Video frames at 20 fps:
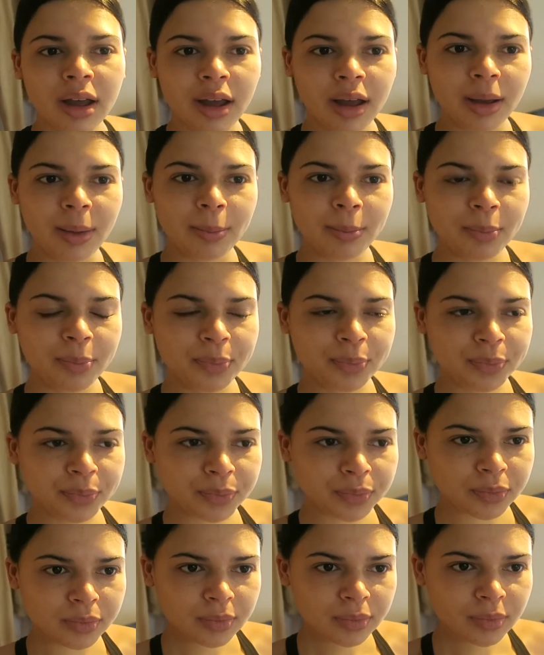
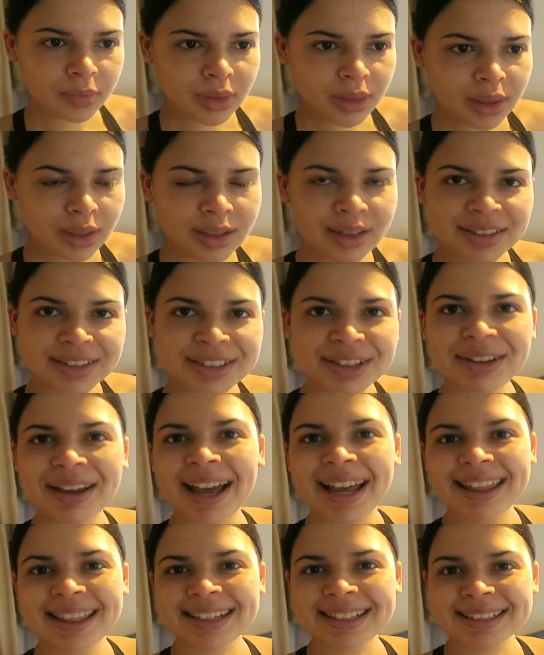So
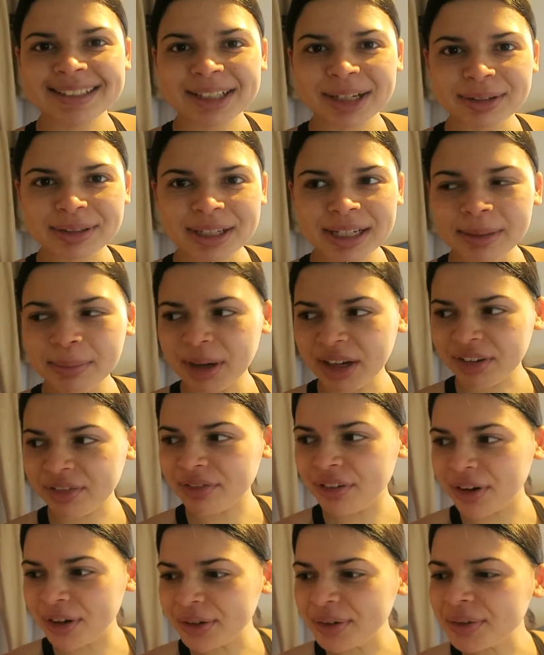yeah, that's totally my
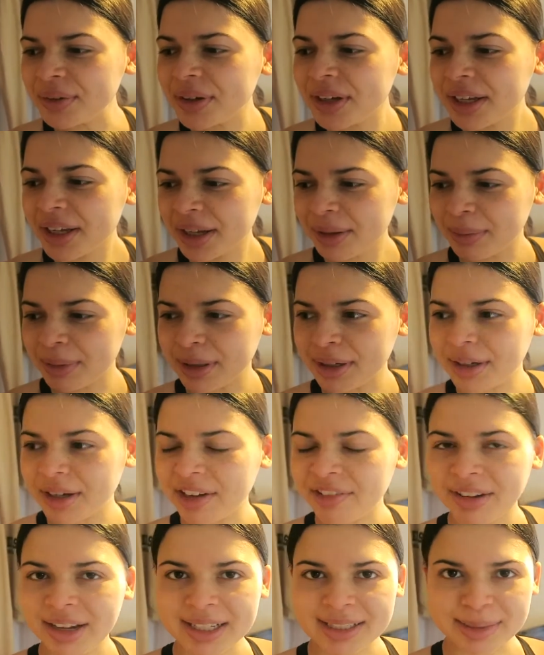fault, but
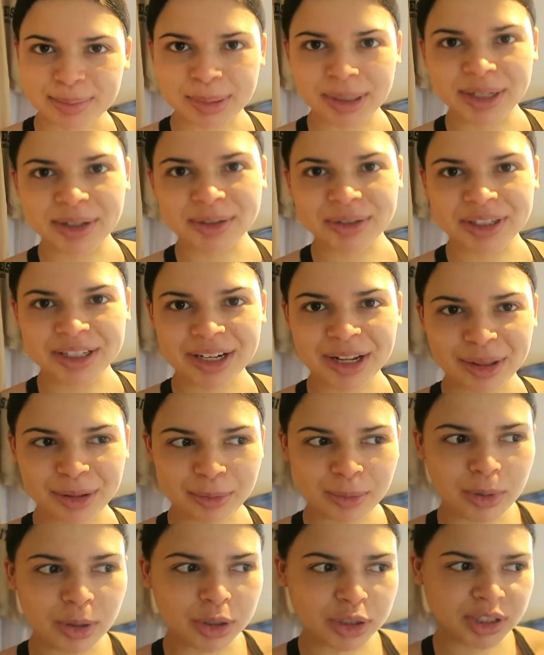I've had to put it on
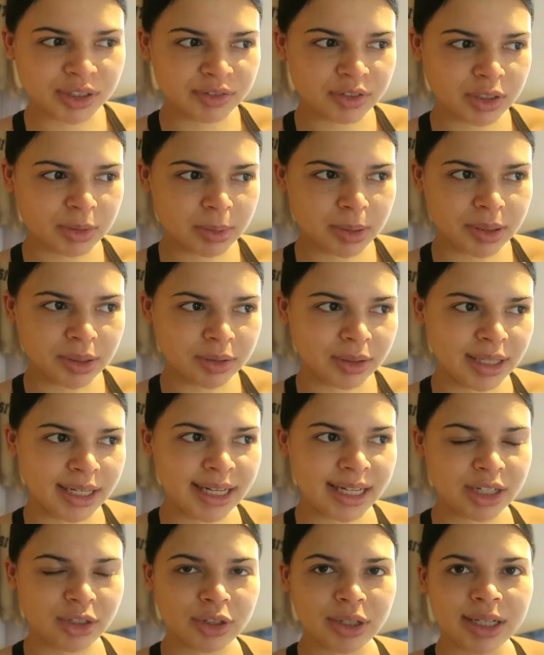another wash. I've just put it on
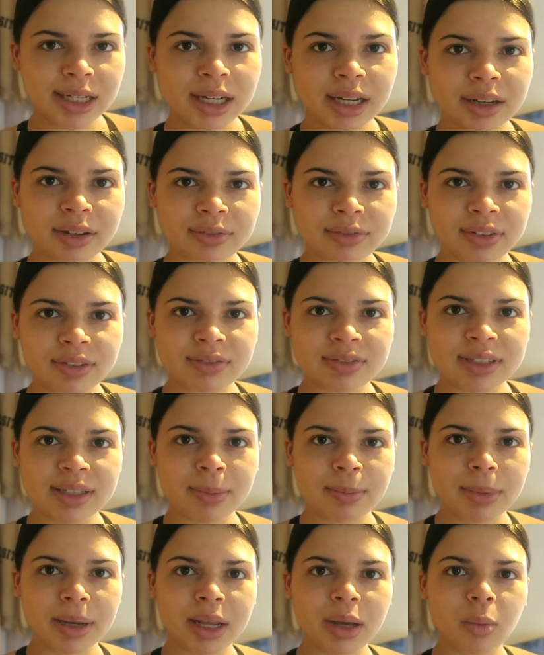literally like a
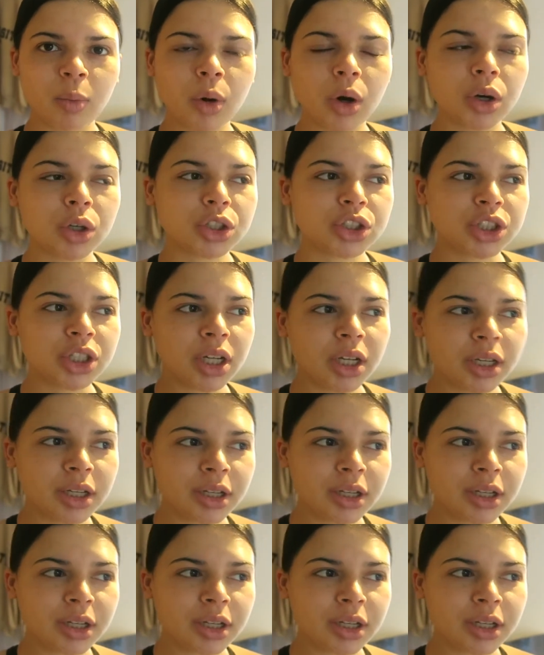15 minute wash